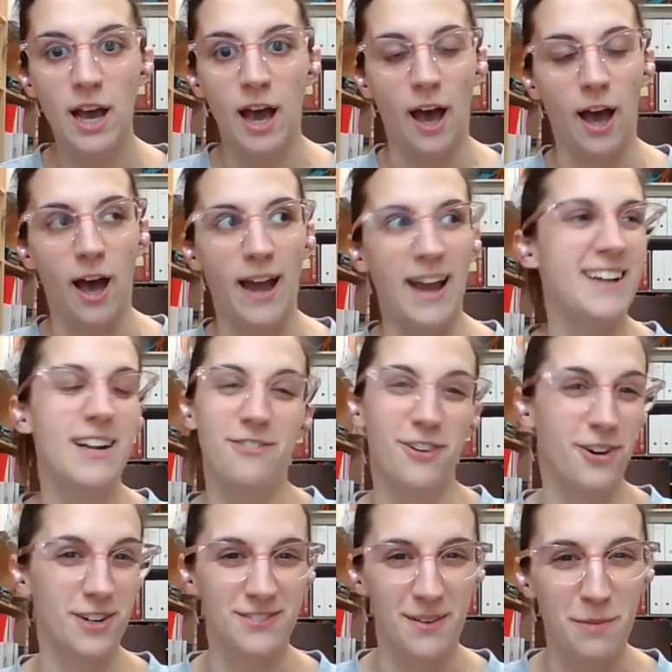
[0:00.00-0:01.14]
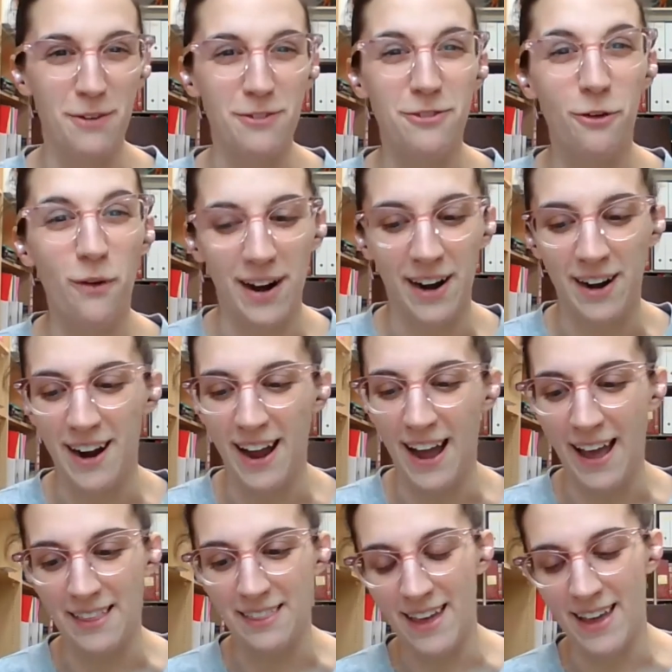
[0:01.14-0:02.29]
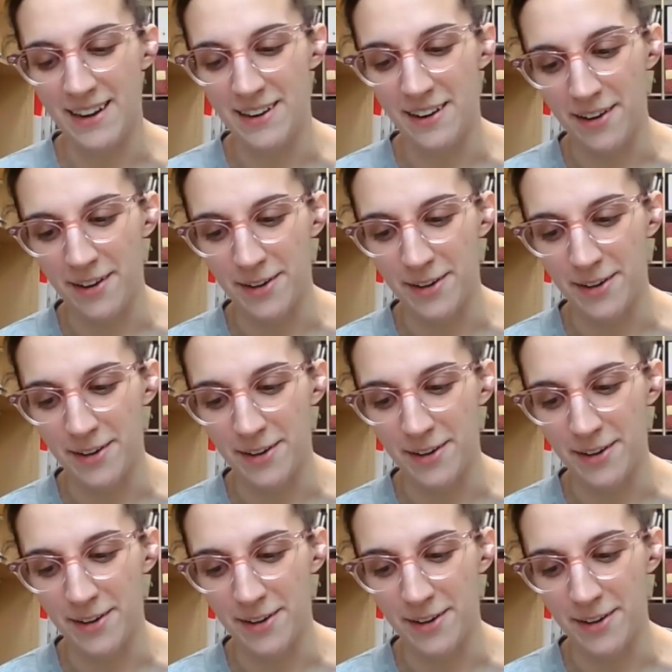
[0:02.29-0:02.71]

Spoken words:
I had never heard of it before, and then